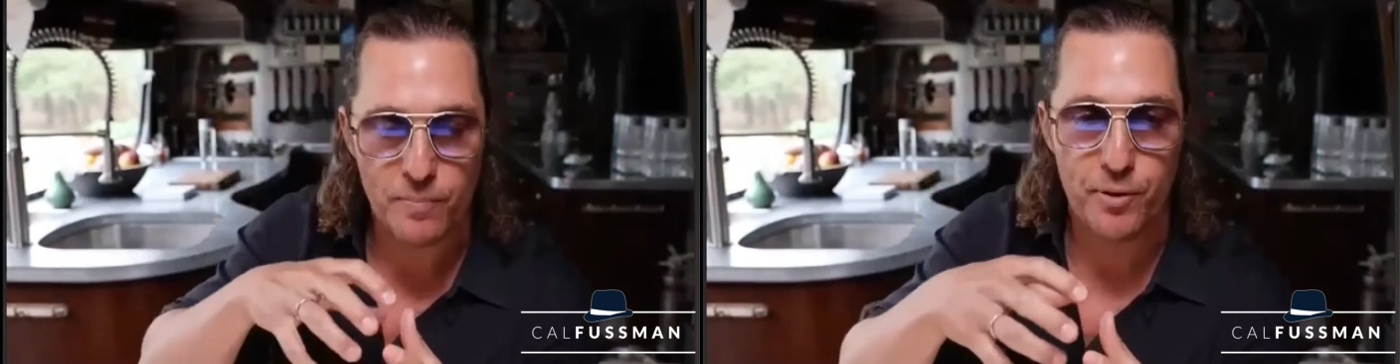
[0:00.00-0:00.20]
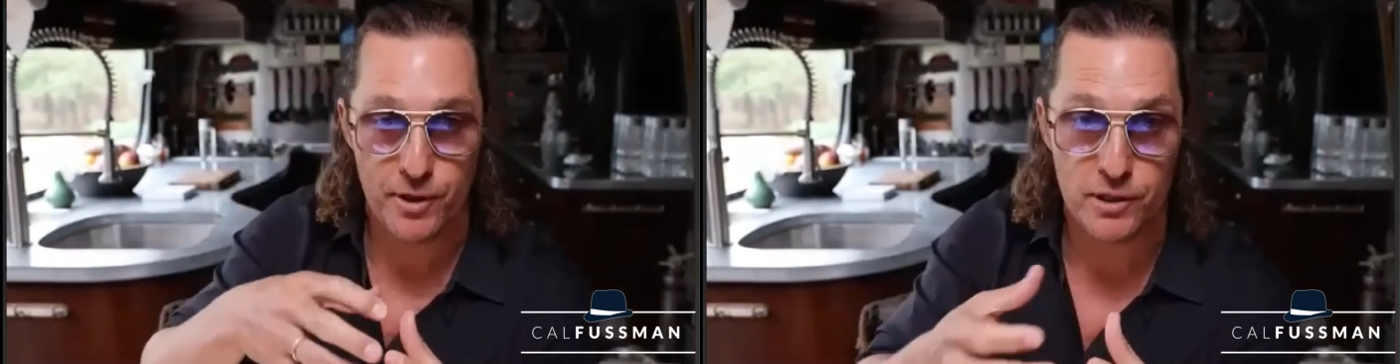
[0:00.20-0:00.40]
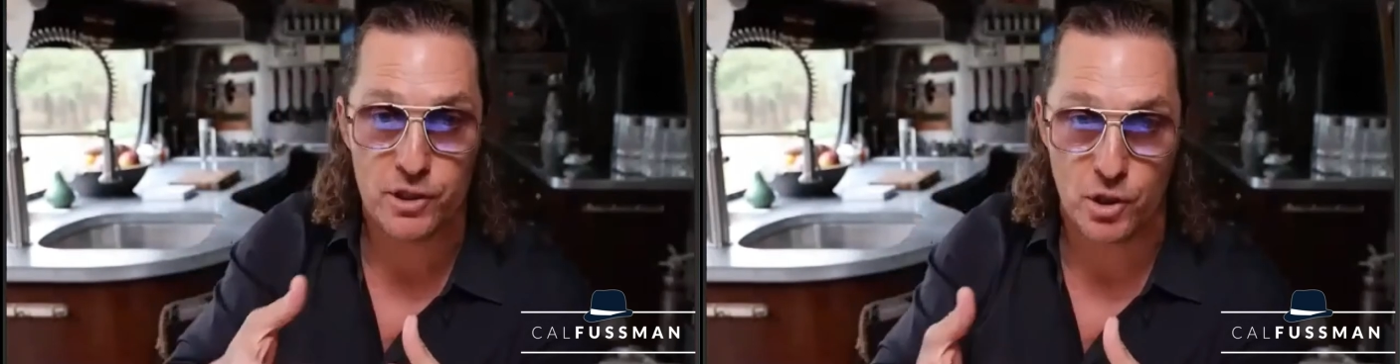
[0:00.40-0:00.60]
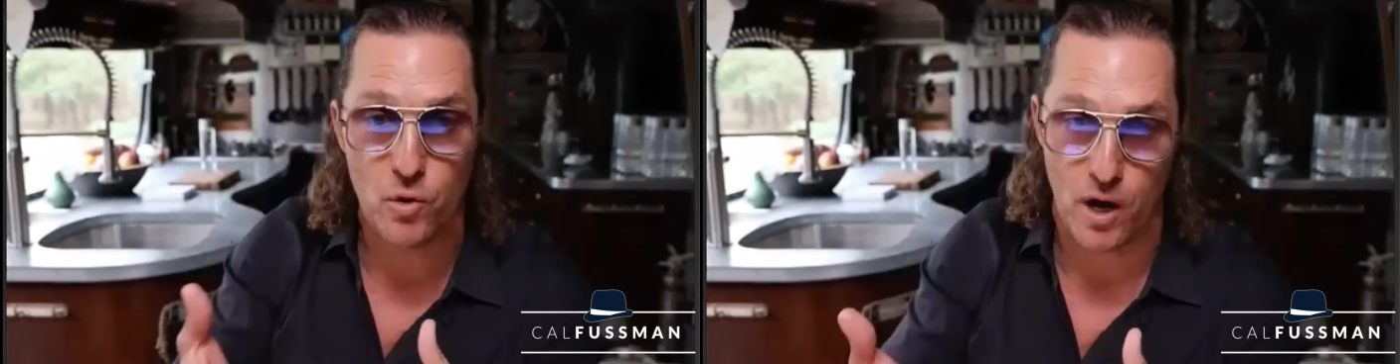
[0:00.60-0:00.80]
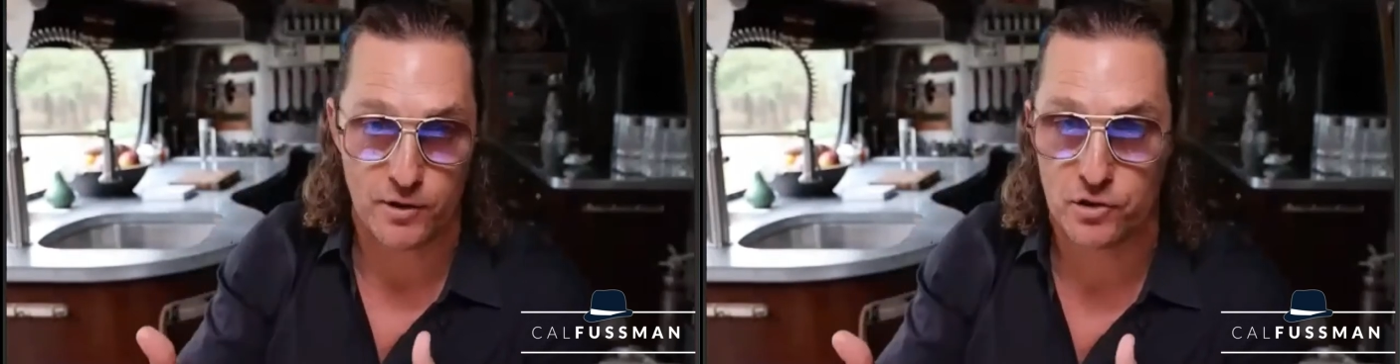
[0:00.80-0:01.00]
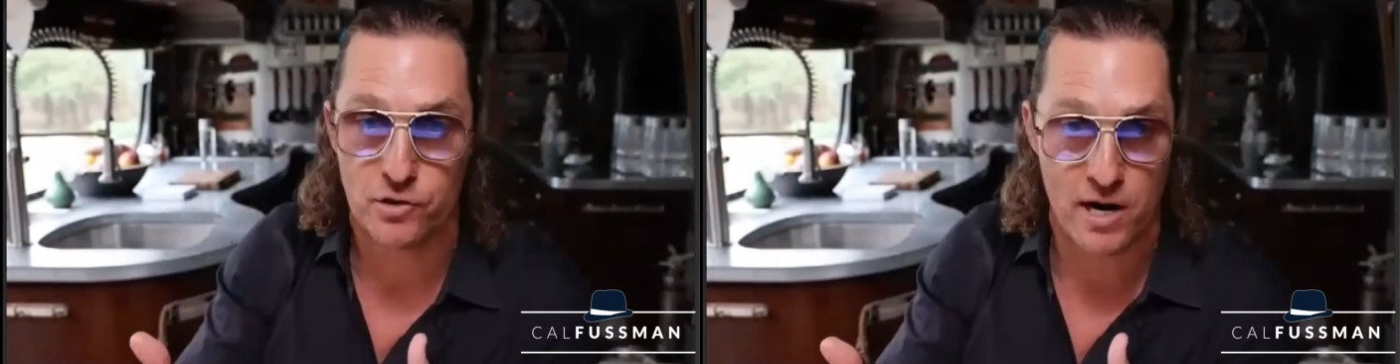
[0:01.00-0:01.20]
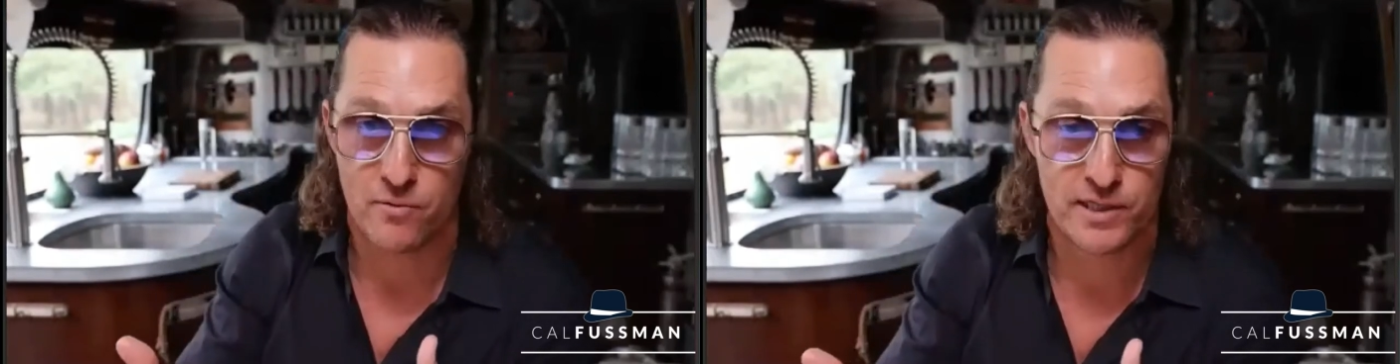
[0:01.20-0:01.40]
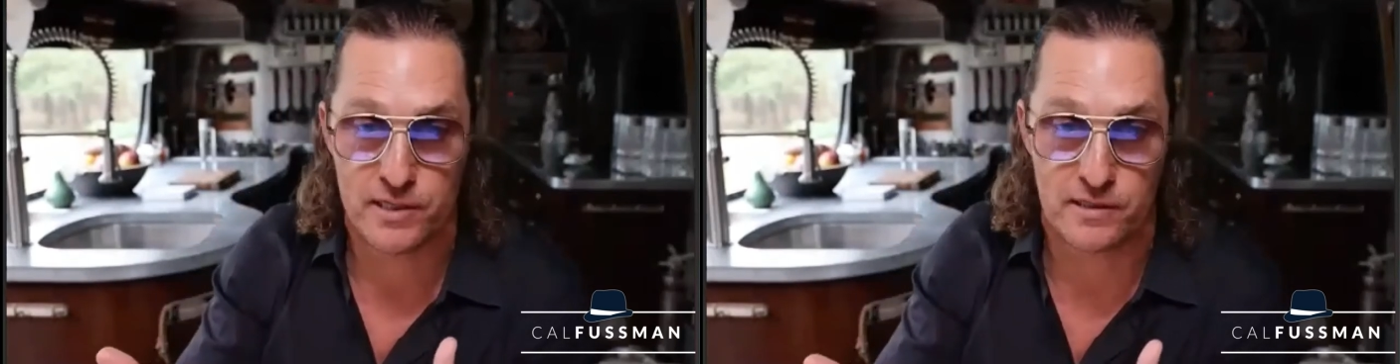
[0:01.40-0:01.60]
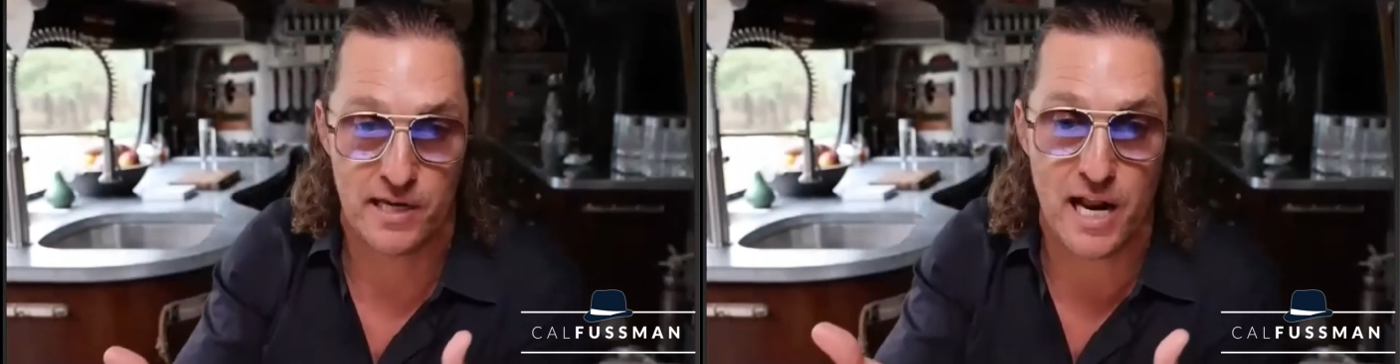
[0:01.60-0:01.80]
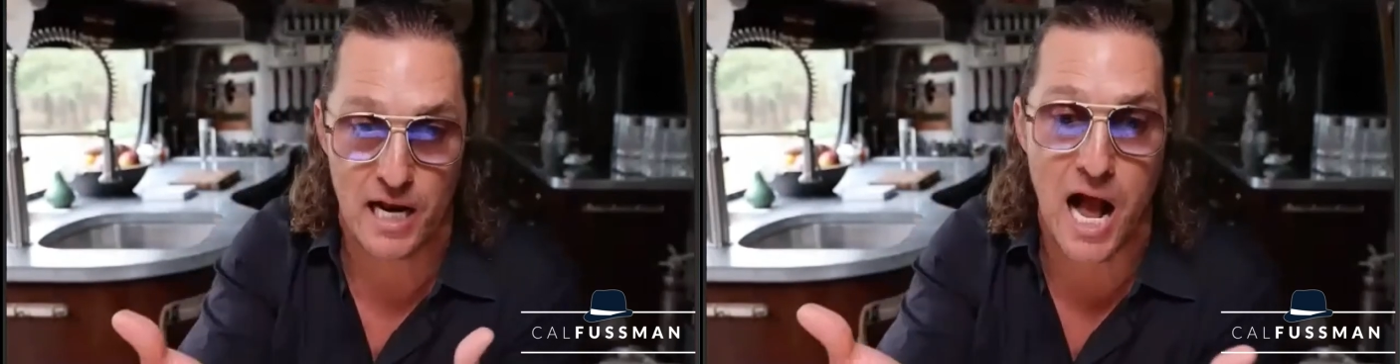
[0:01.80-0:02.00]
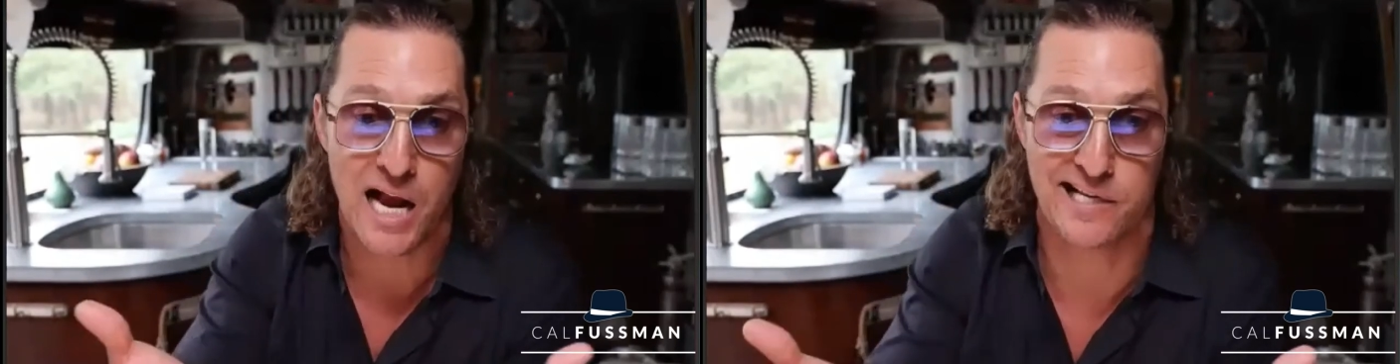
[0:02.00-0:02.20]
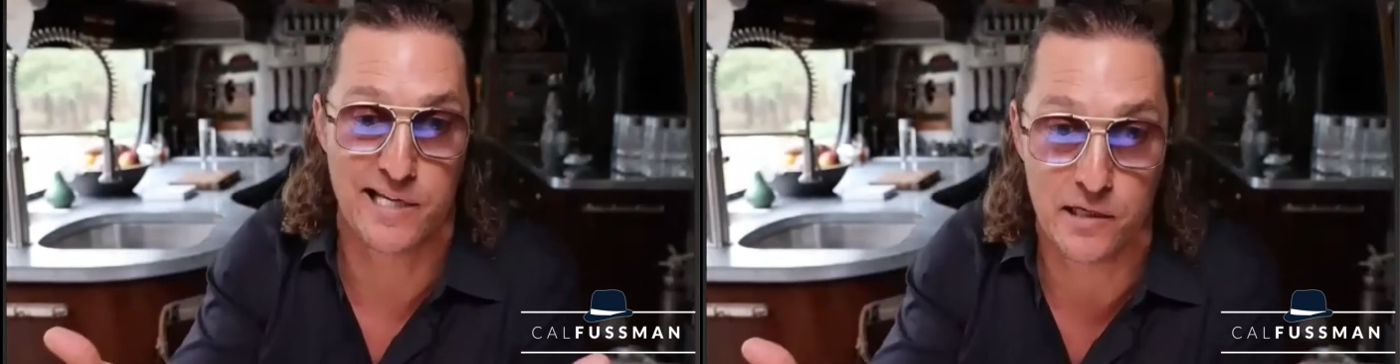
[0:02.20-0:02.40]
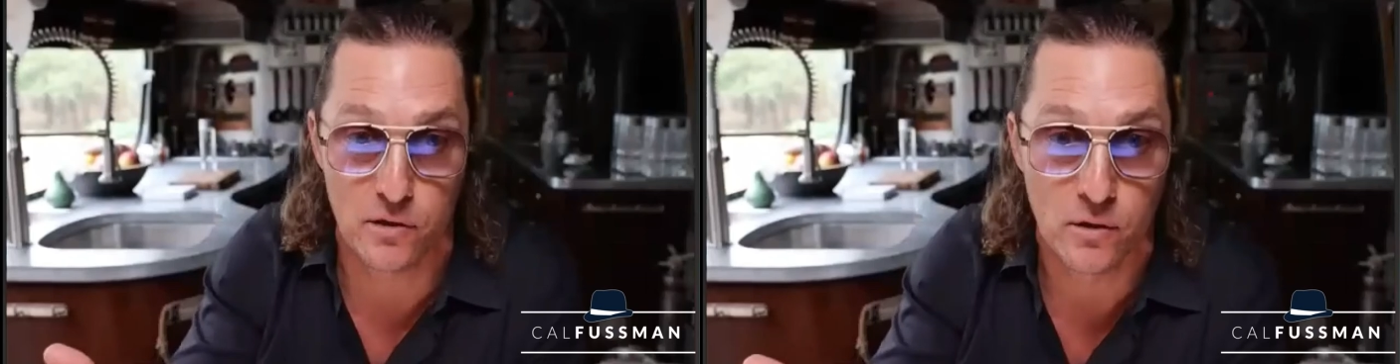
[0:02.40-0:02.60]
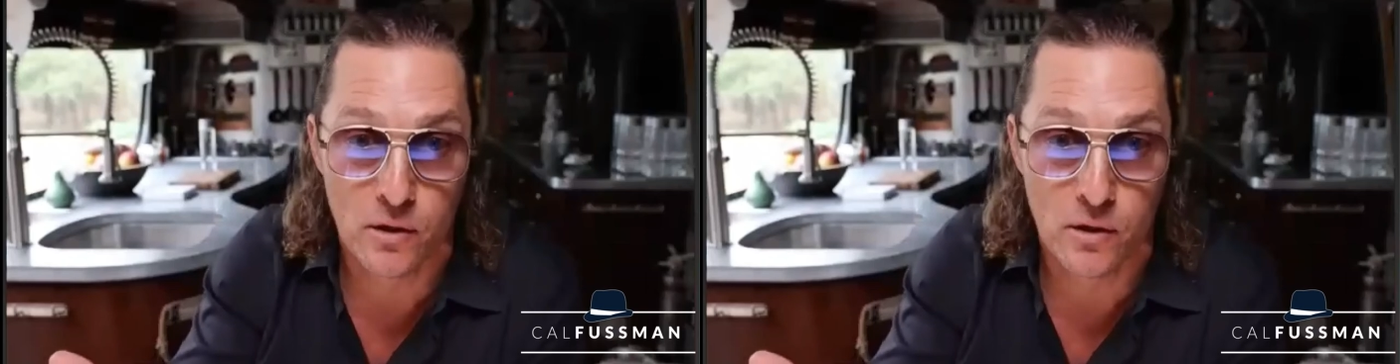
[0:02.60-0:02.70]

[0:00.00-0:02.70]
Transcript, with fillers: put into to try and resuscitate a cockatiel.